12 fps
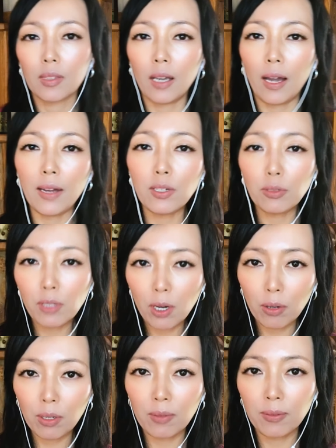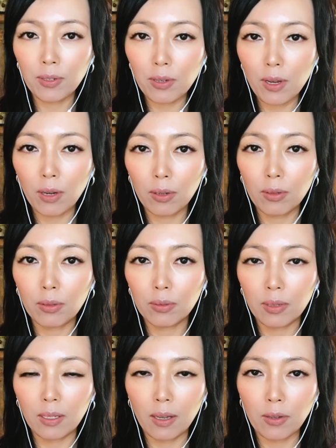I don't know if you know
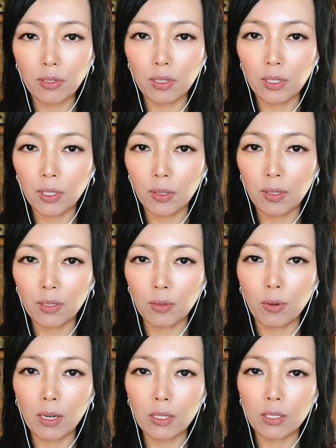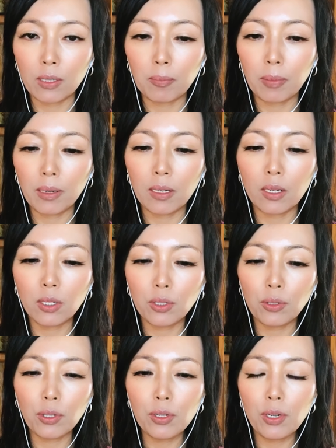the answer to this question, but do
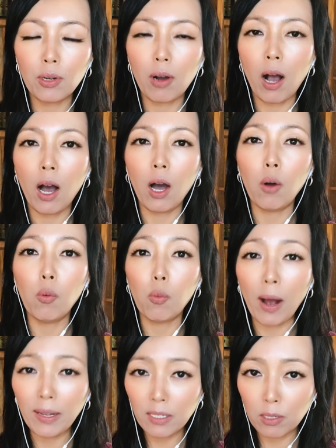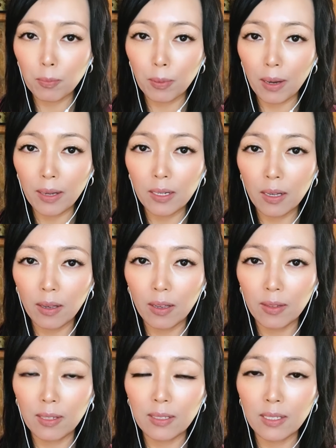you know how widespread
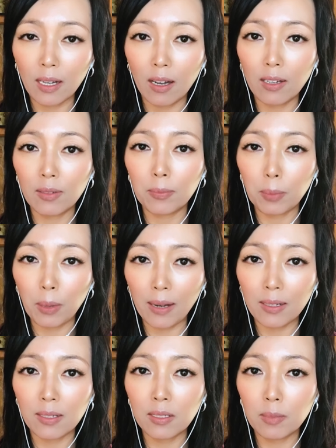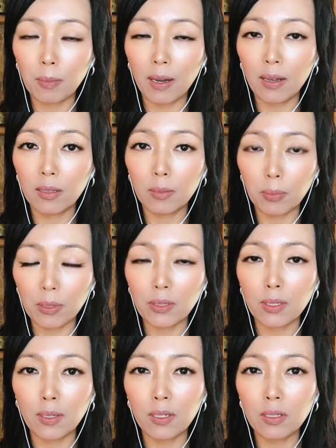is this kind of practice by the
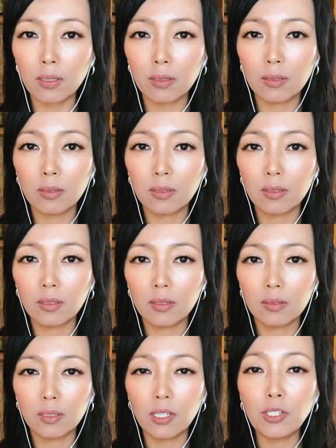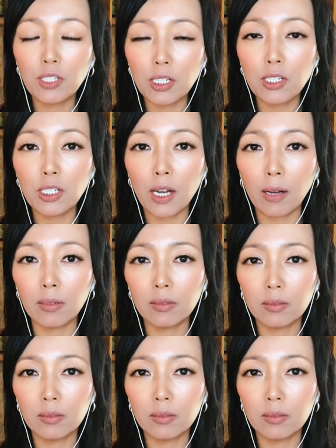prisoners in Xinjiang?